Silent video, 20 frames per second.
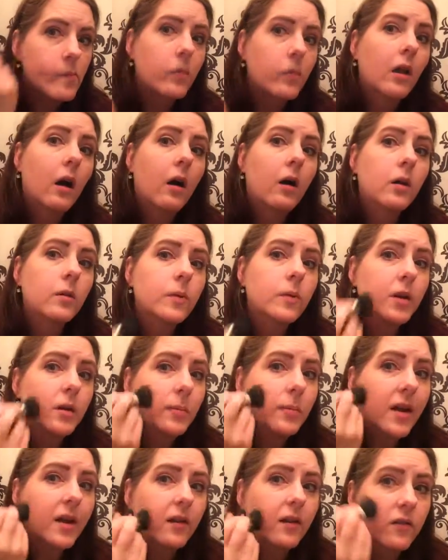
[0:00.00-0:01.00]
I'm going to
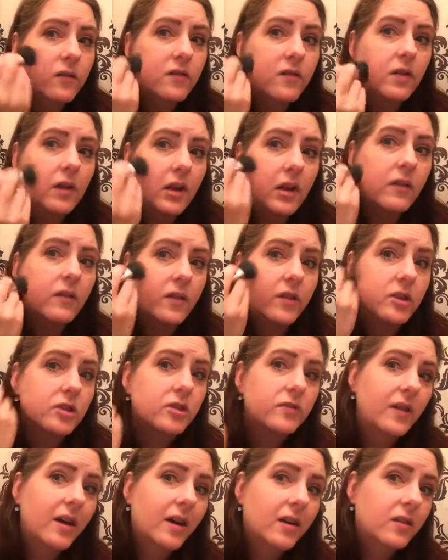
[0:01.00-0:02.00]
make silly fish
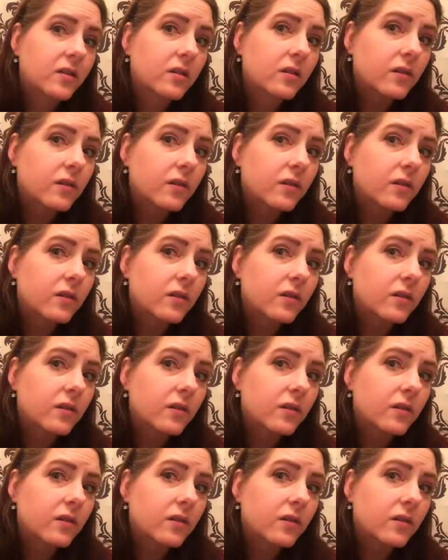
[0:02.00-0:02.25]
face